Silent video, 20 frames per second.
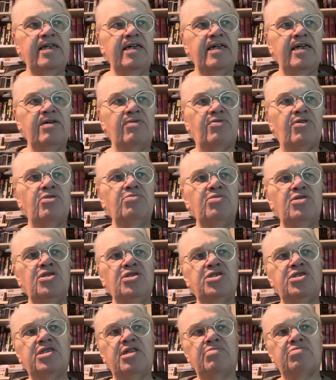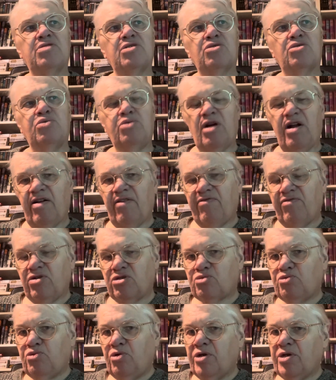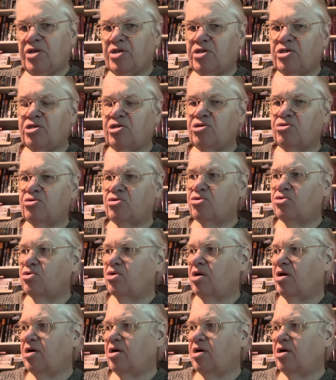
Romans chapter 12 verse 1 and 2